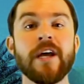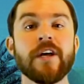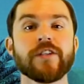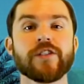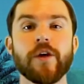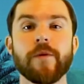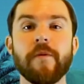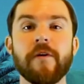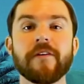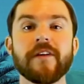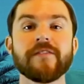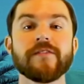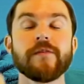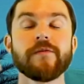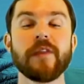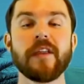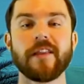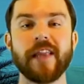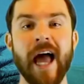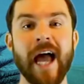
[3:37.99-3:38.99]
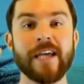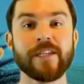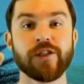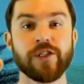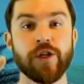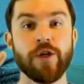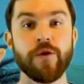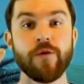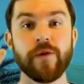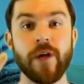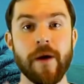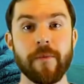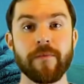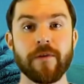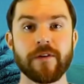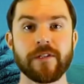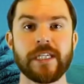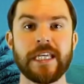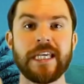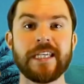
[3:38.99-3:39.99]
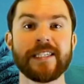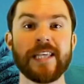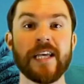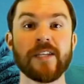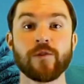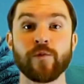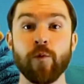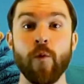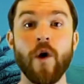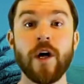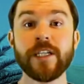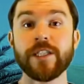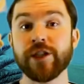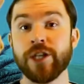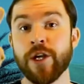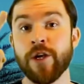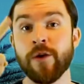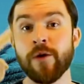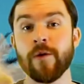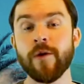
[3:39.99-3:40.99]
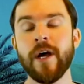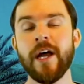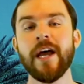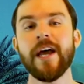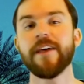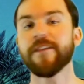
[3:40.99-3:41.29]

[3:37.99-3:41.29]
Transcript: Turbo gives him the last 2 numbers. He says 1-2.